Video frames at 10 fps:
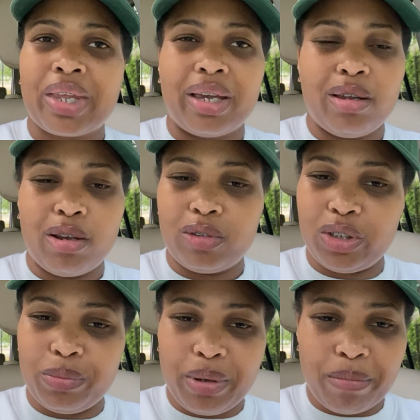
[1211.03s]
you know
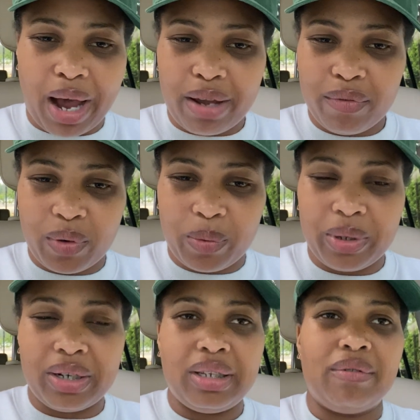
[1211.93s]
just be mindful
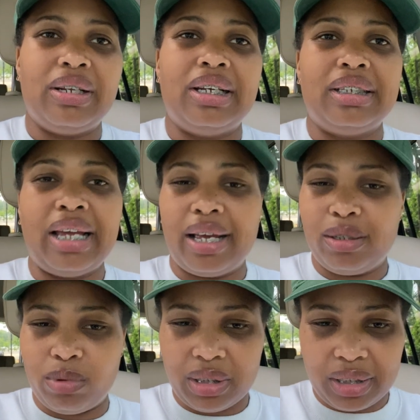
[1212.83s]
we're living in the
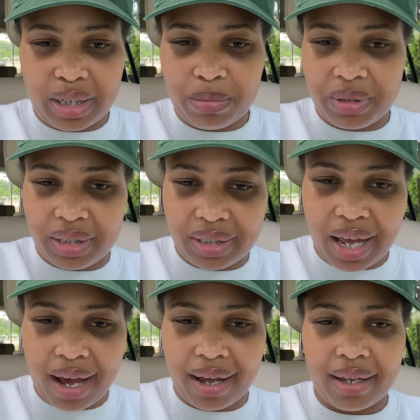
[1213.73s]
days where deception is
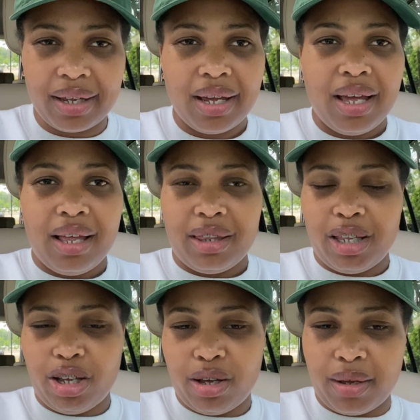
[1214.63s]
high
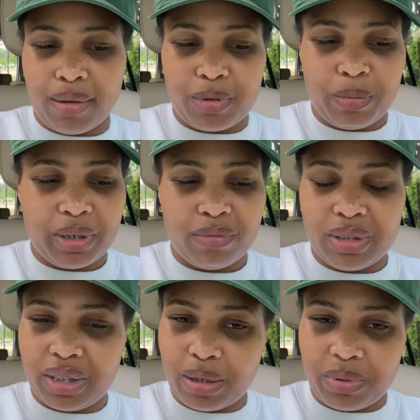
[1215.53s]
the um, spirit of
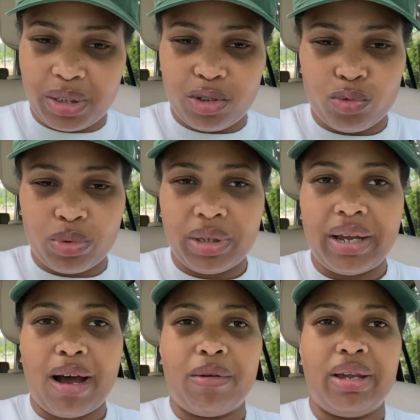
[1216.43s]
deception is
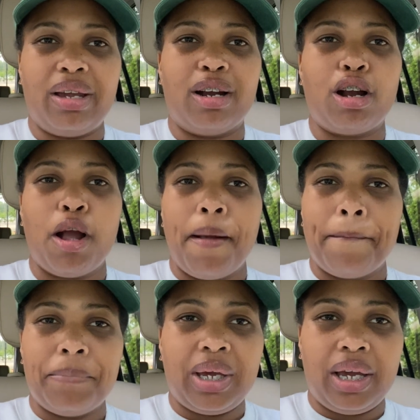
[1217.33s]
really out here
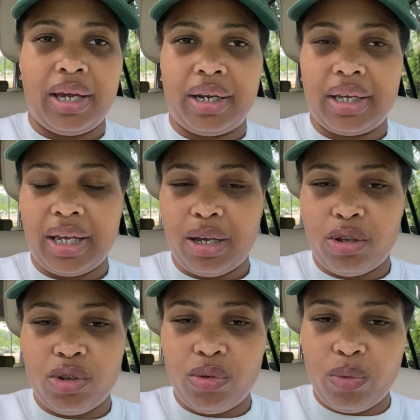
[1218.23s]
and
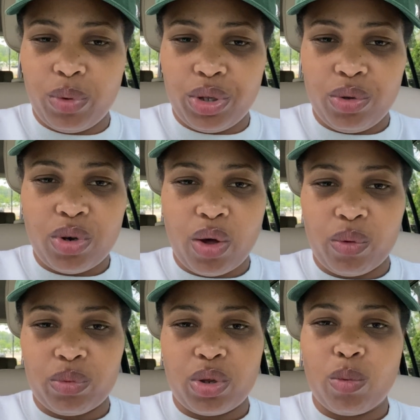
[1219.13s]
again you, when you
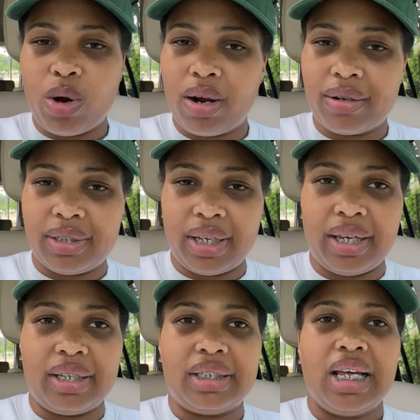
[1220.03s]
know the word
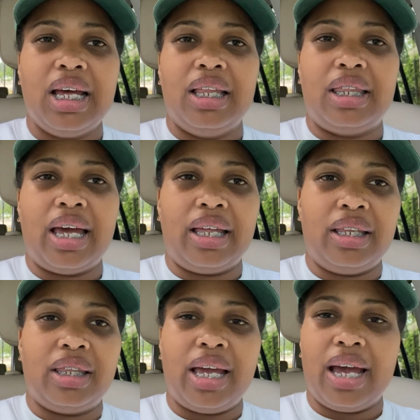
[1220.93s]
says that
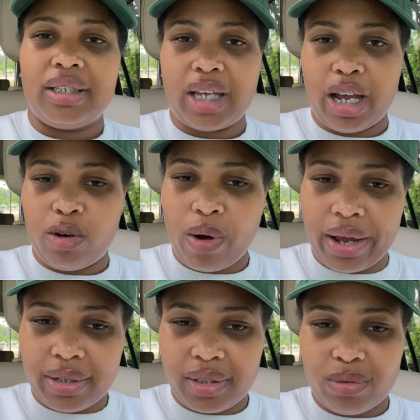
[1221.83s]
the
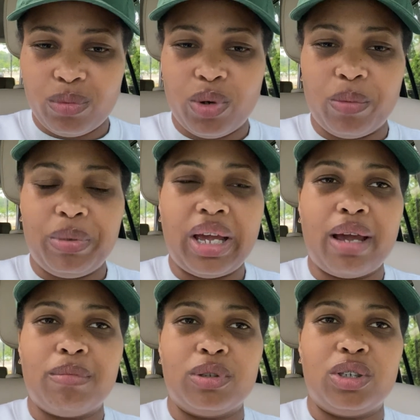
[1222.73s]
antichrist will be
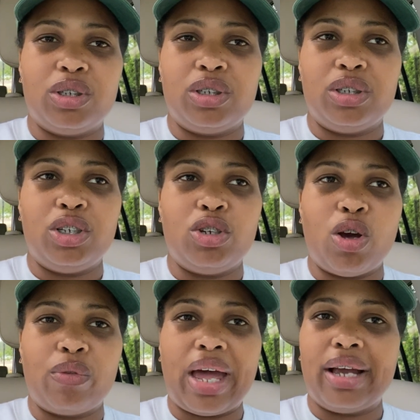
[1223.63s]
able to you
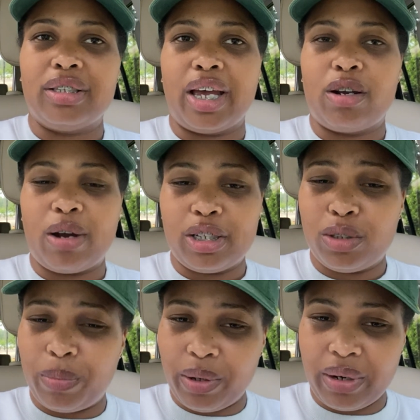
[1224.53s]
know the antichrist
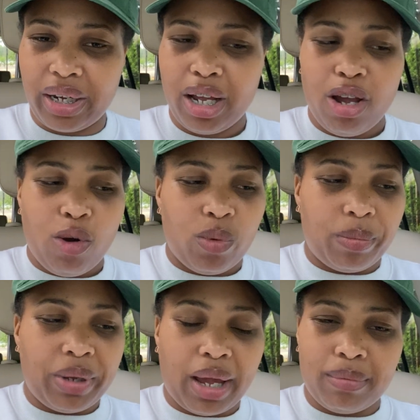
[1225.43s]
spirit will
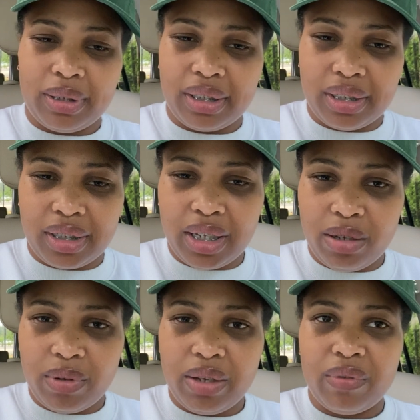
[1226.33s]
be able to
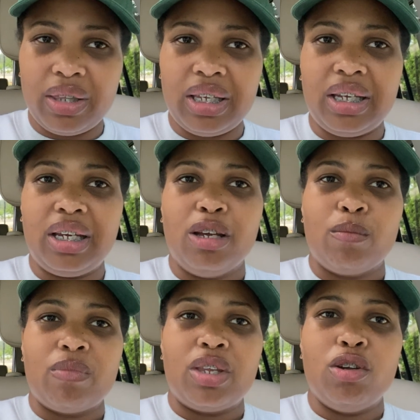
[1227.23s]
deceive even the
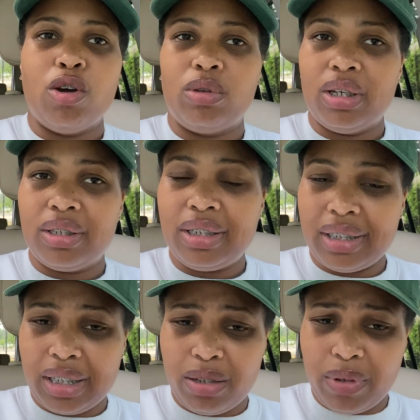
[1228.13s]
you know, nearly
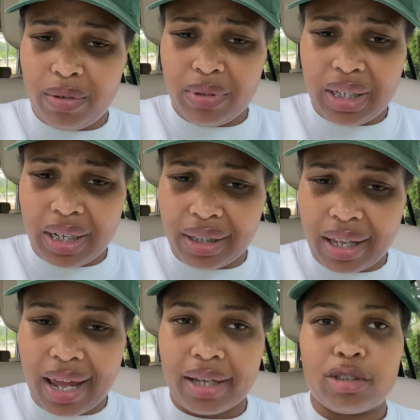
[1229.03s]
deceive even the
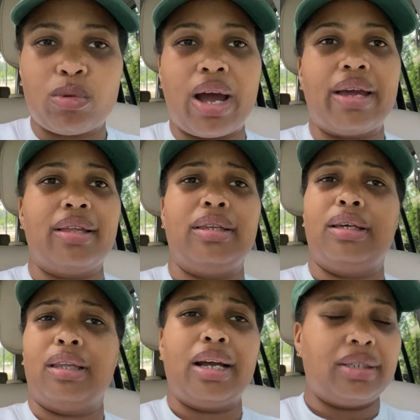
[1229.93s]
elect, right? And the
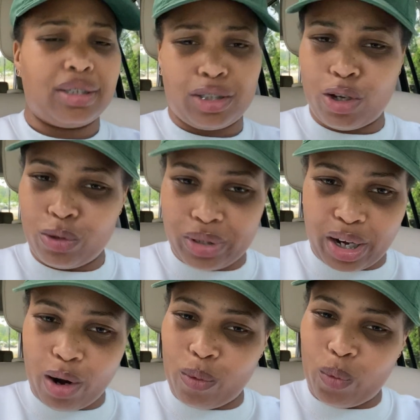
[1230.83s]
elect is those
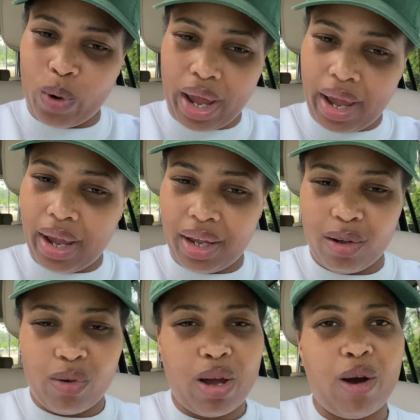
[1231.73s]
that are way,
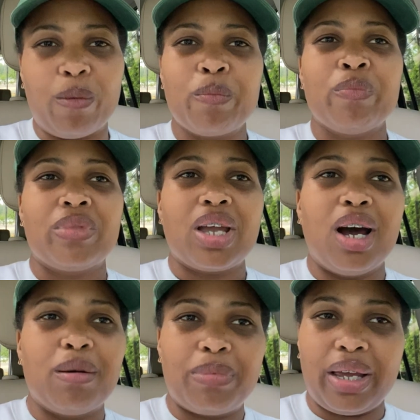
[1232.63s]
you know,
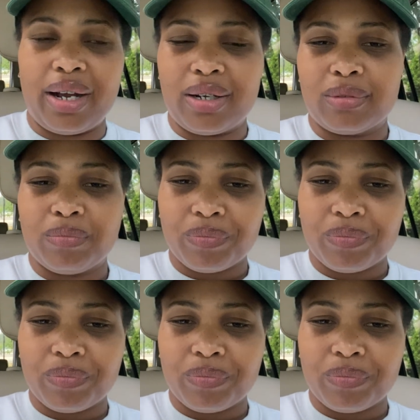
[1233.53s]
up there.